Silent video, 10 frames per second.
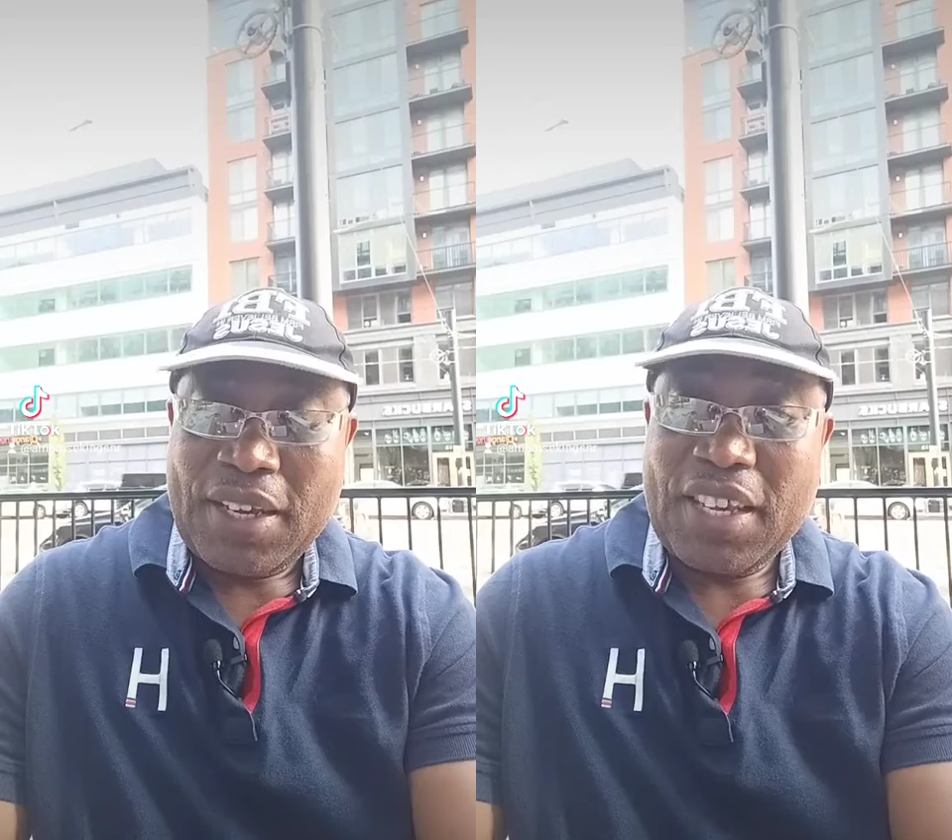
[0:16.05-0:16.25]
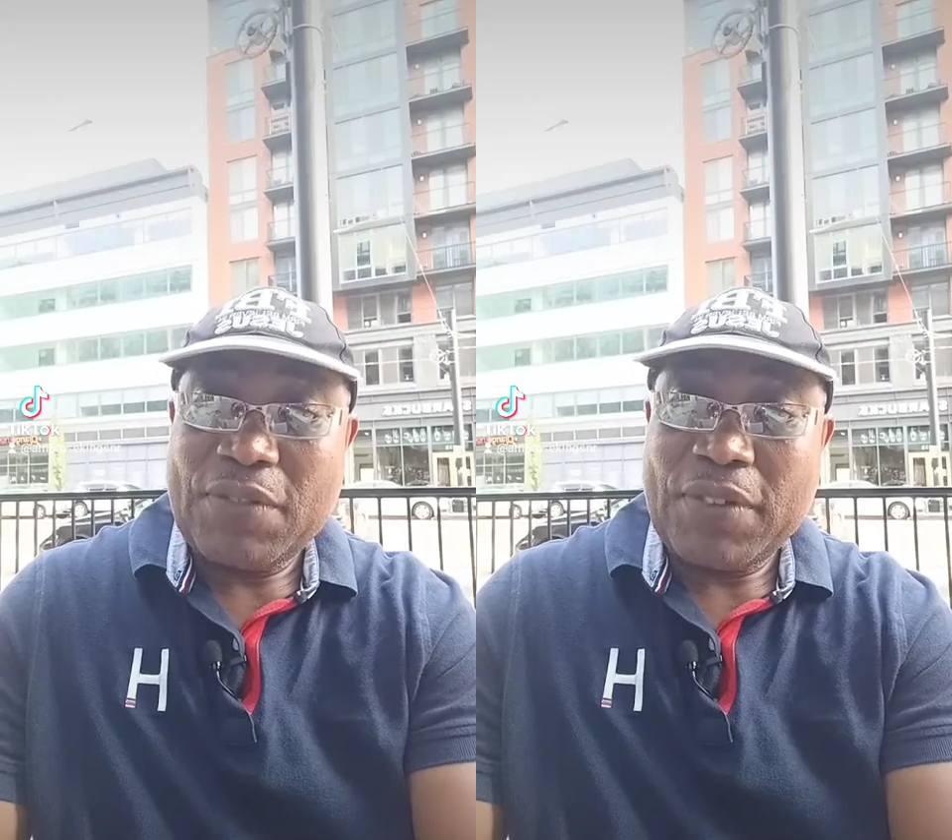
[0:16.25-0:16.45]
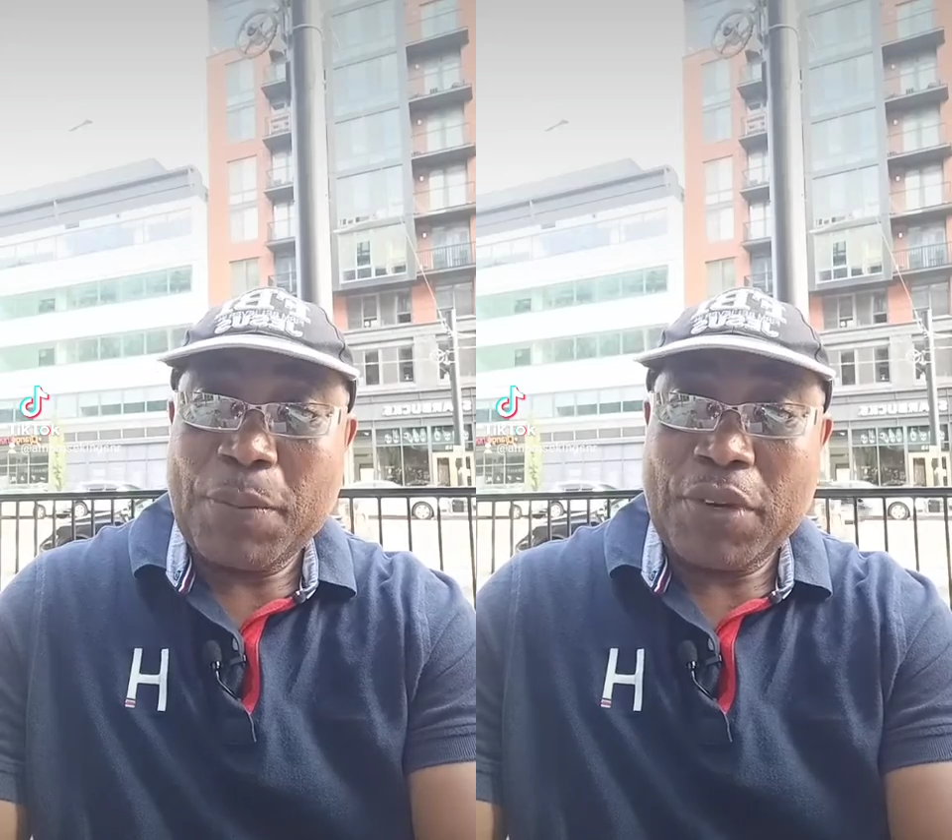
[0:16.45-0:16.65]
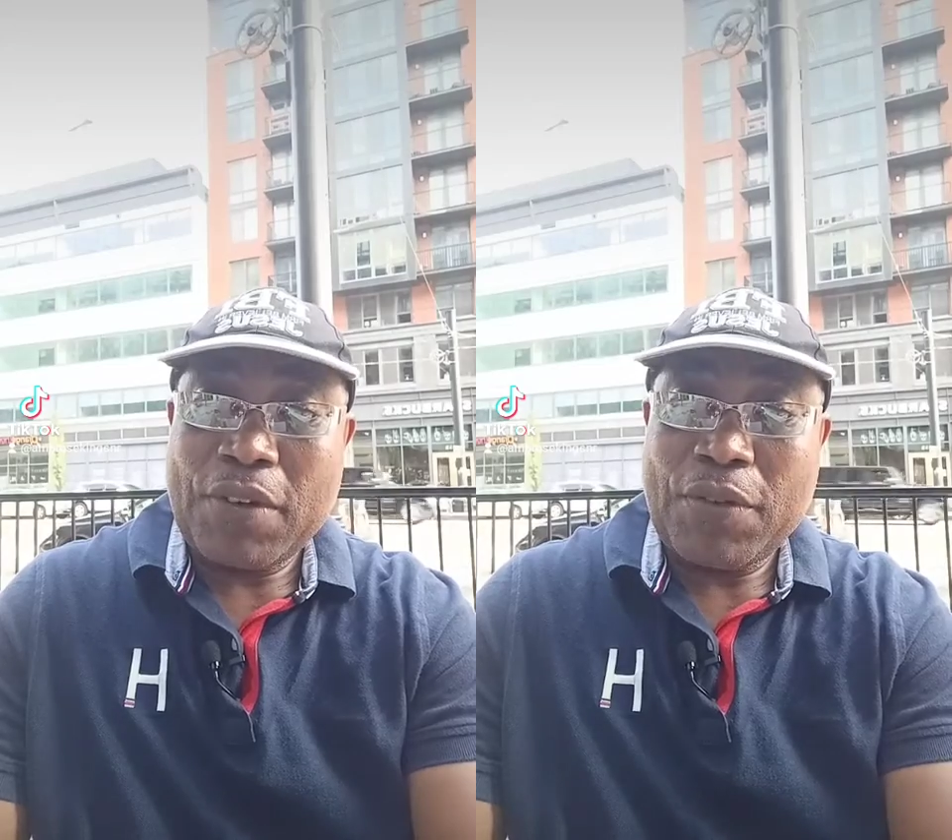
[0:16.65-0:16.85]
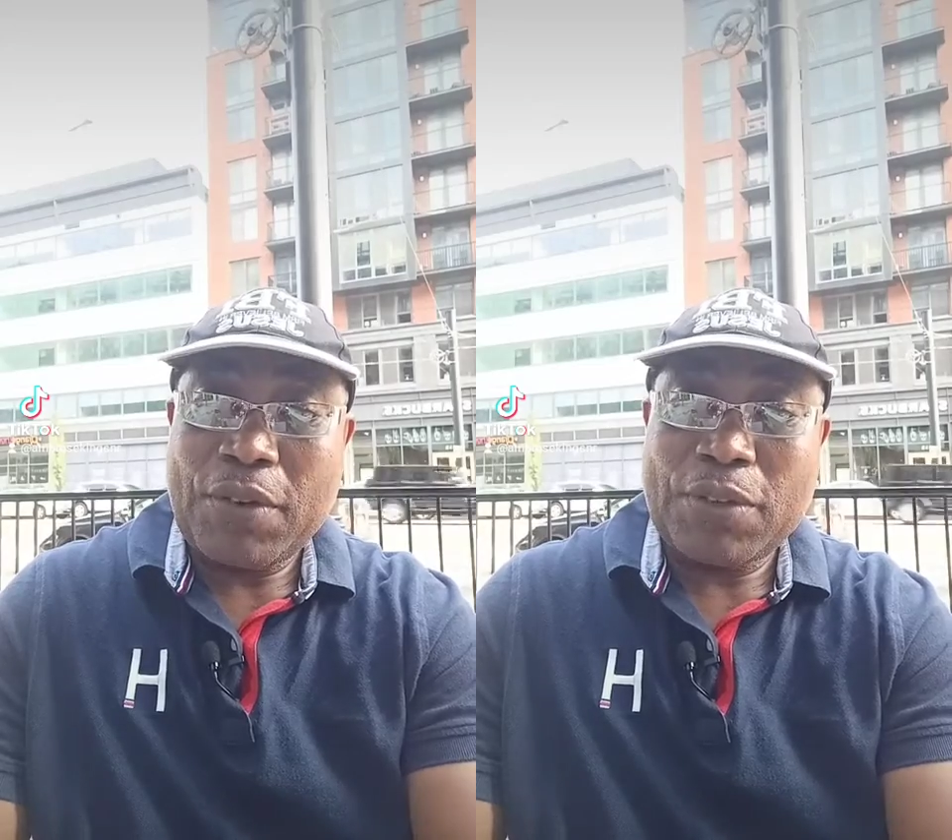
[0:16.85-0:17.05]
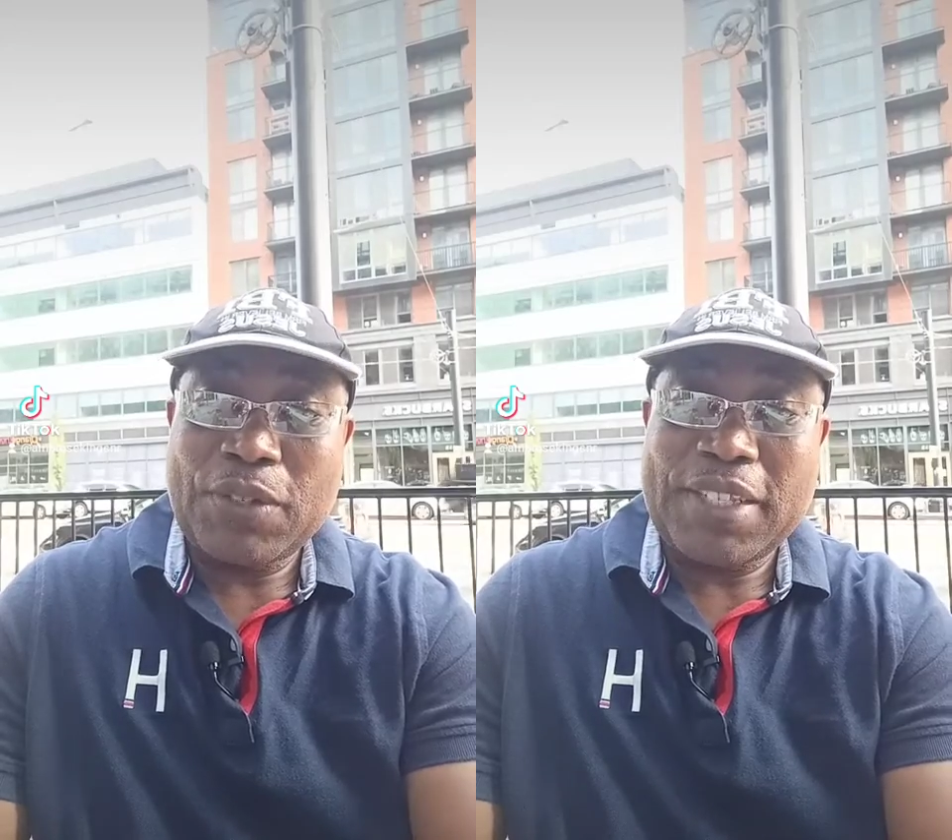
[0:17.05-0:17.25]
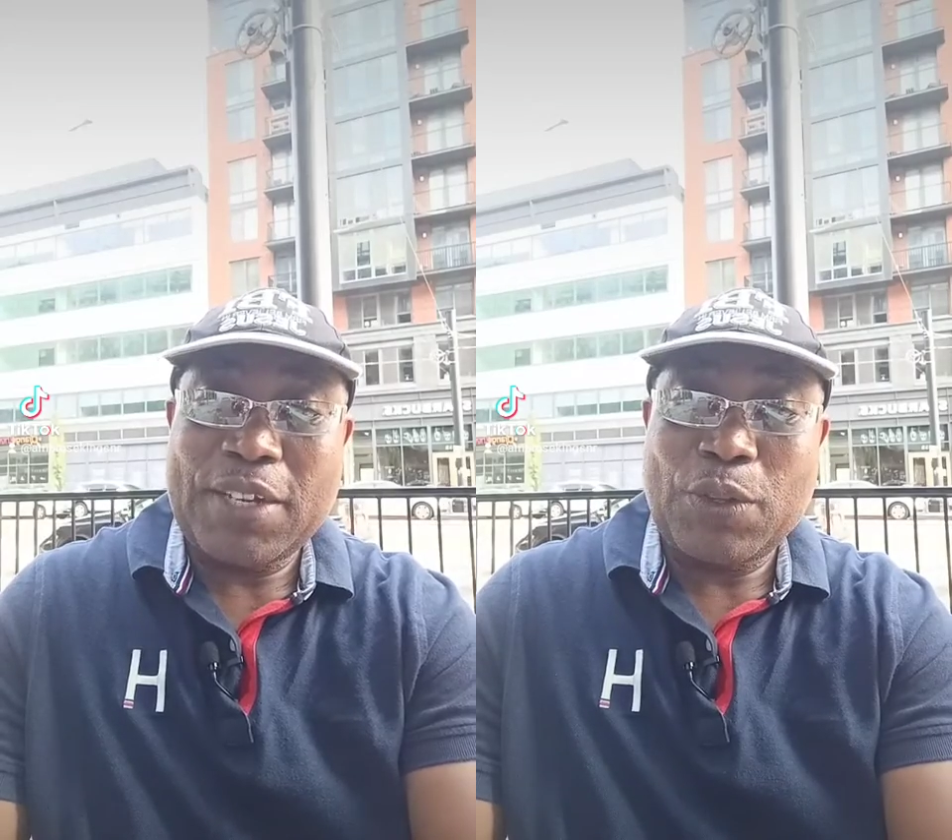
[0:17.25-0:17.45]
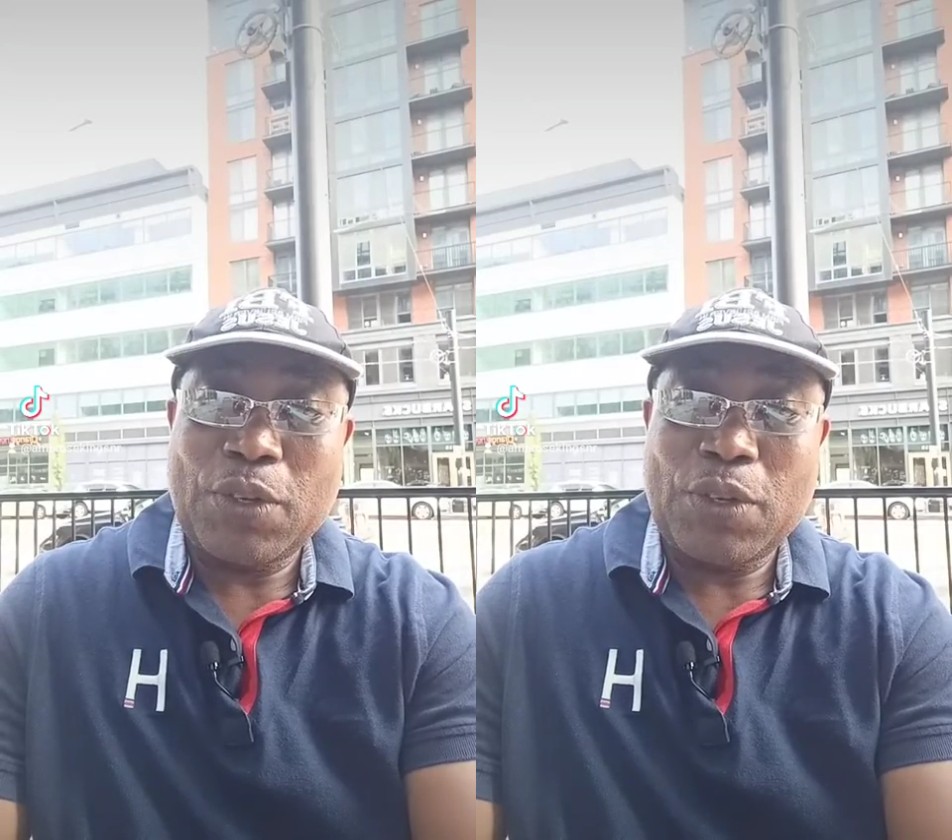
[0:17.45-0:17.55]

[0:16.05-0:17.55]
It's very important for us to stick